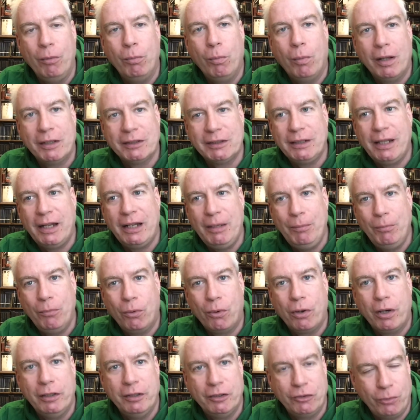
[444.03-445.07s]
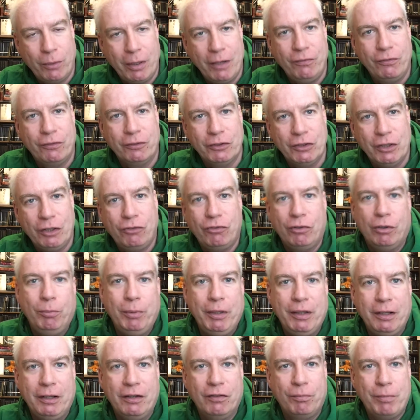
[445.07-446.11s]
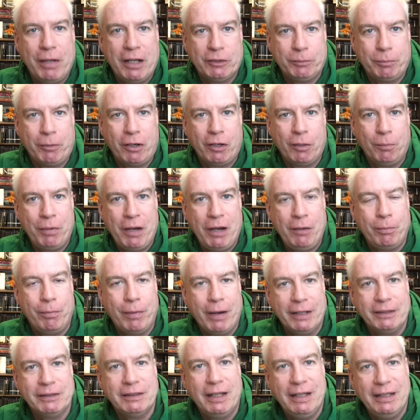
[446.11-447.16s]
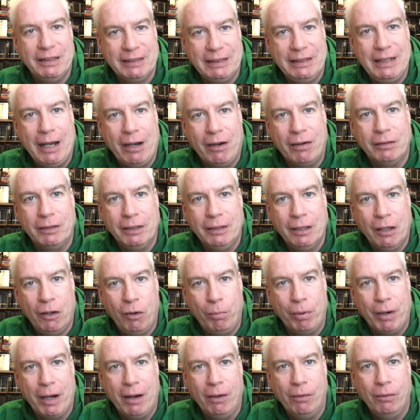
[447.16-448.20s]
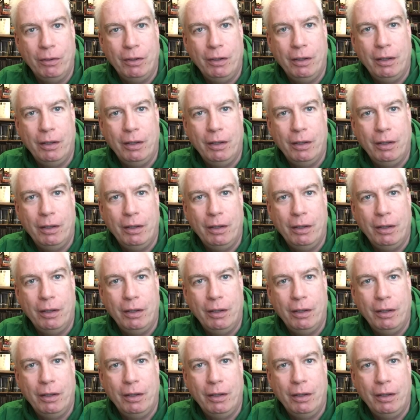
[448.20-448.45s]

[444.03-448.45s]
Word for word: It wasn't anymore. In the 21st century, we think of mass market paperbacks as inherently lowbrow.